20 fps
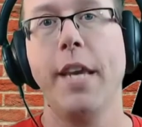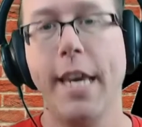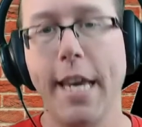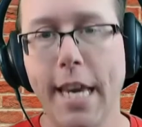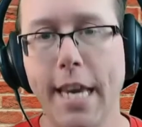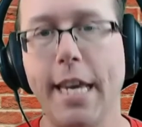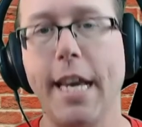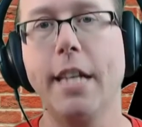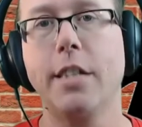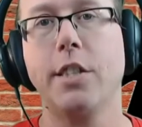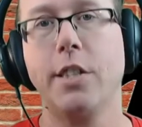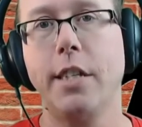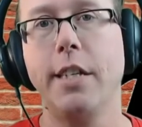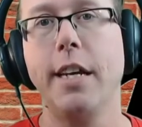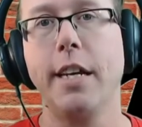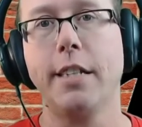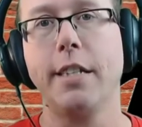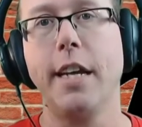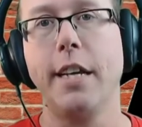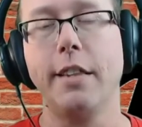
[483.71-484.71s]
he gets to
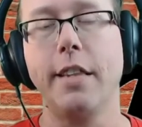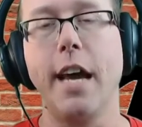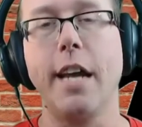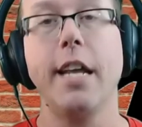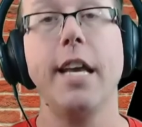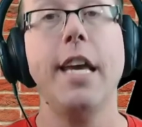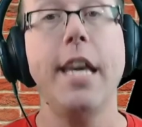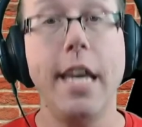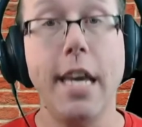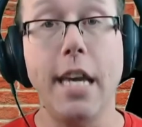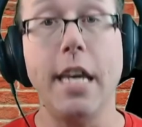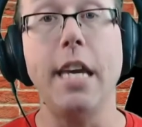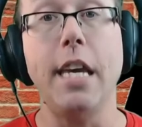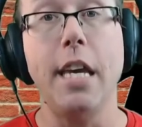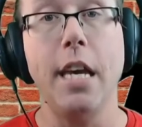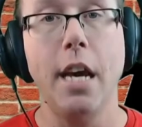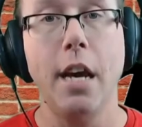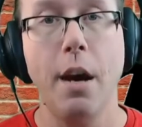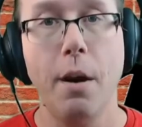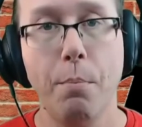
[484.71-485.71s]
dictate that he